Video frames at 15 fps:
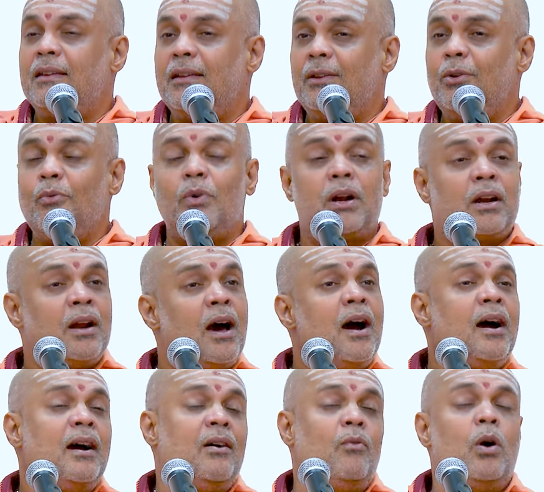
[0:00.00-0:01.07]

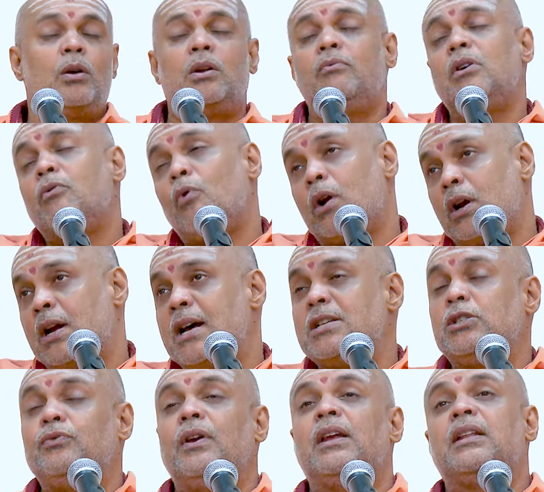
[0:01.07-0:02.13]
varnaha, whatever
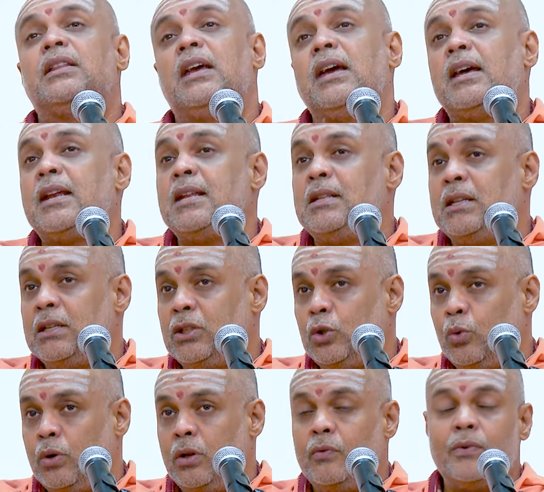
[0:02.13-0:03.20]
varnas were there in this
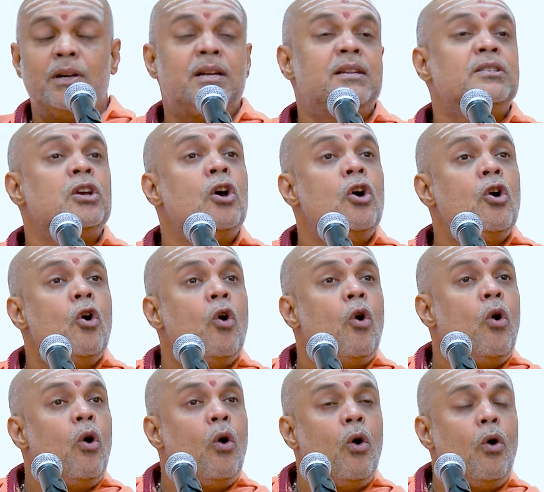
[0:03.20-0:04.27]
universe,
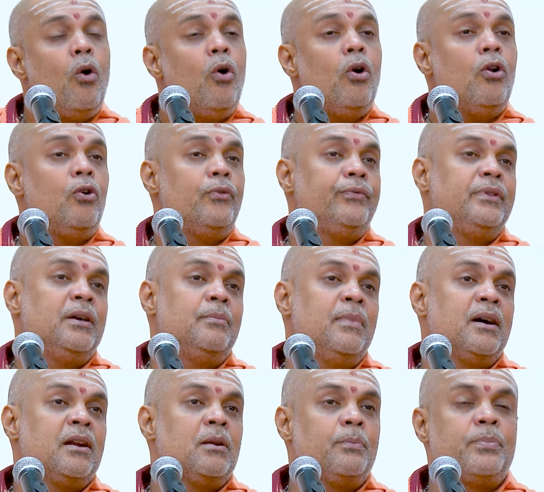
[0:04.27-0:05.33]
all of them
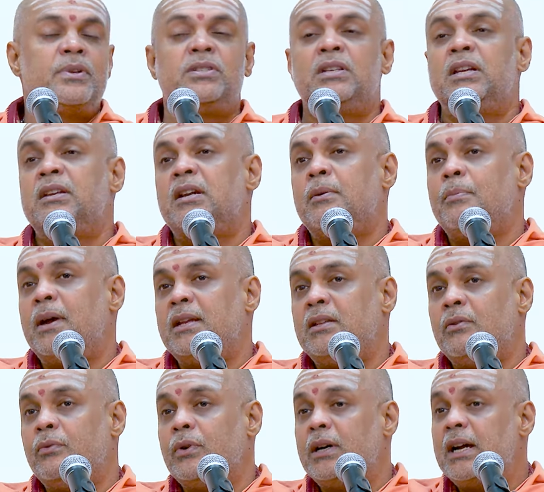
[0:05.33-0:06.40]
are represented by
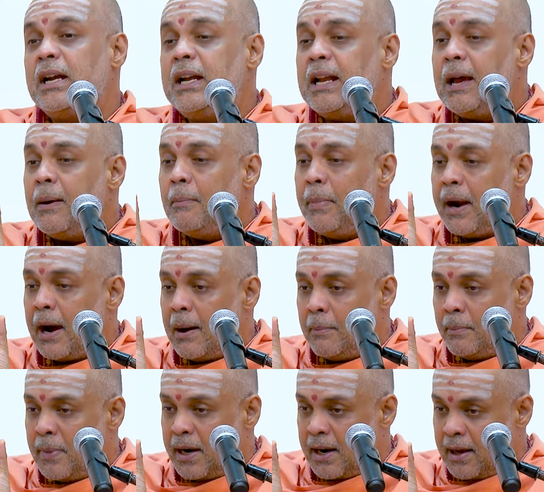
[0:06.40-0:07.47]
the word
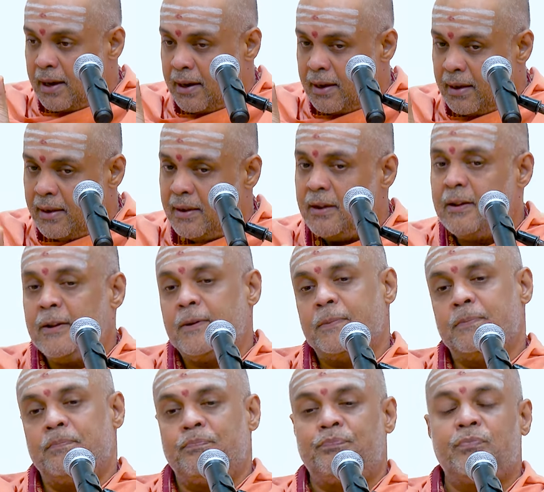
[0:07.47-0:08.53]
Brahmanaha.
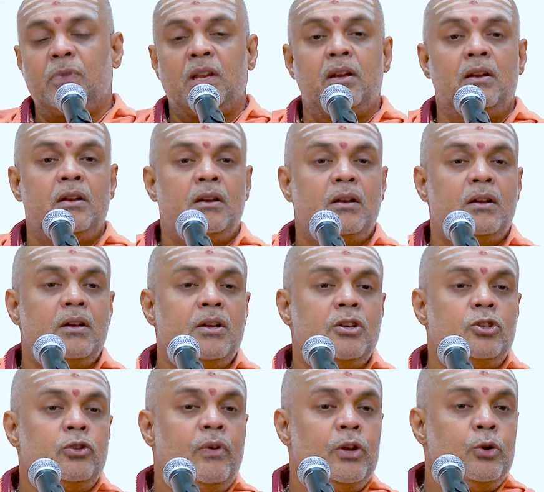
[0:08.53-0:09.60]

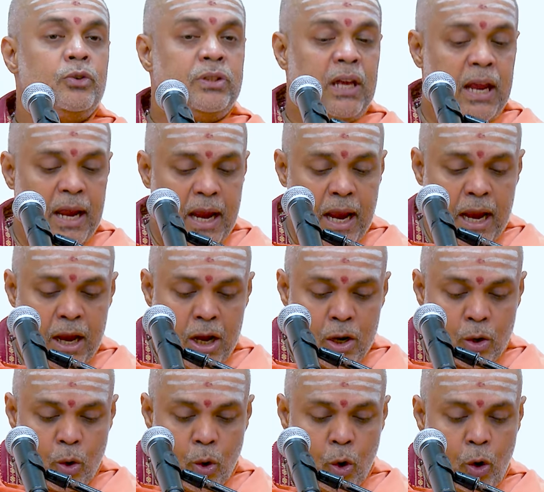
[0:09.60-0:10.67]
So when you say
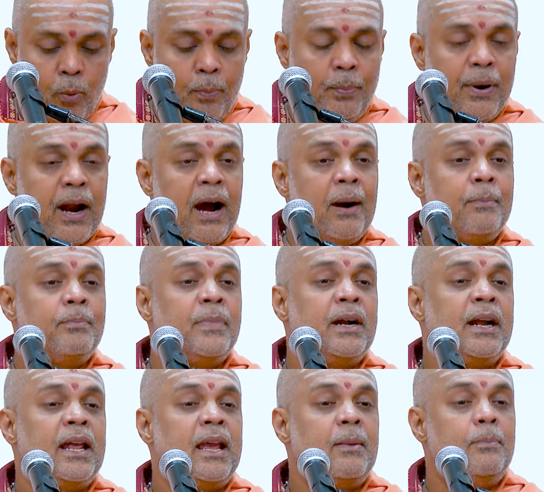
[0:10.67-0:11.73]
go
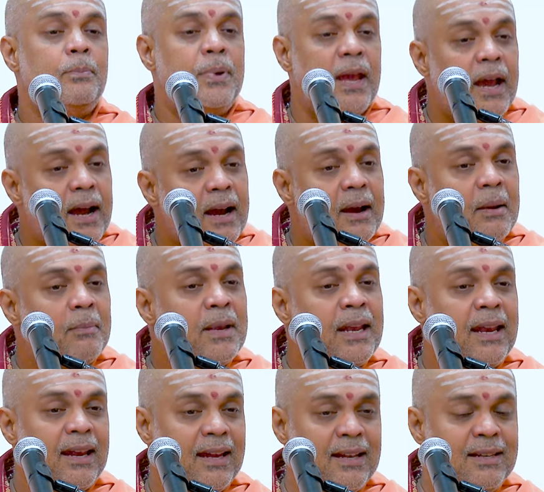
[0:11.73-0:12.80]
Brahmanebhyaha
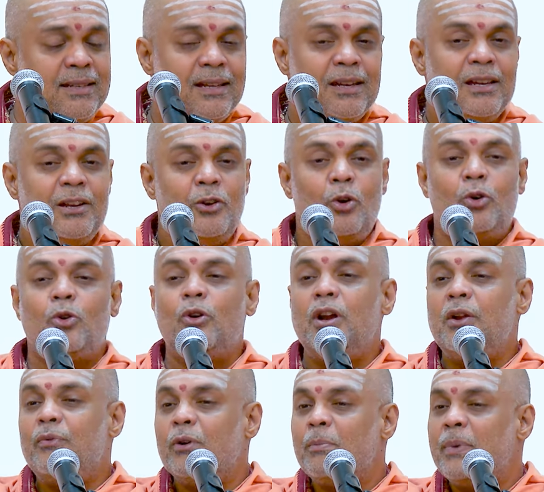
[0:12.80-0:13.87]
means not
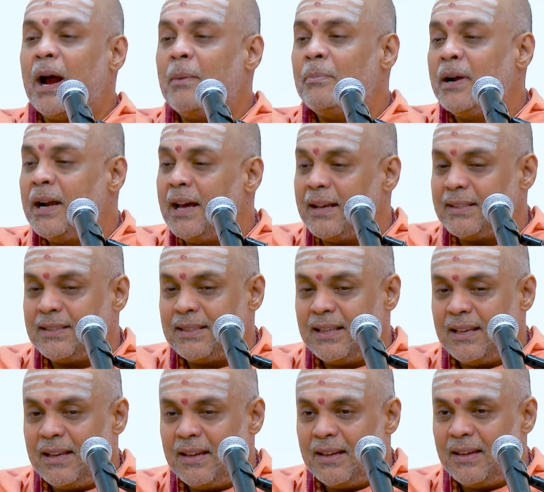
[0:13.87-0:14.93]
only for Brahmanas.
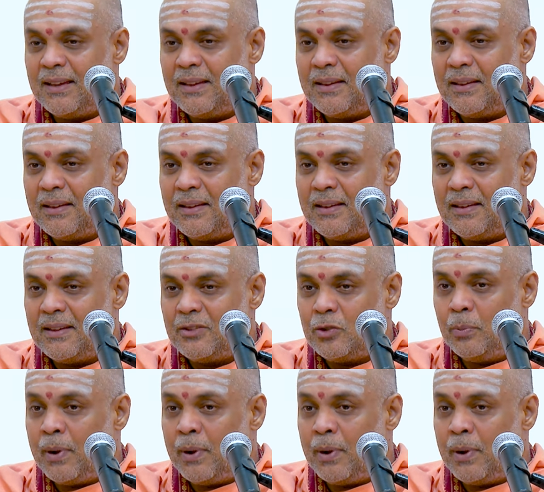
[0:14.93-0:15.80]
So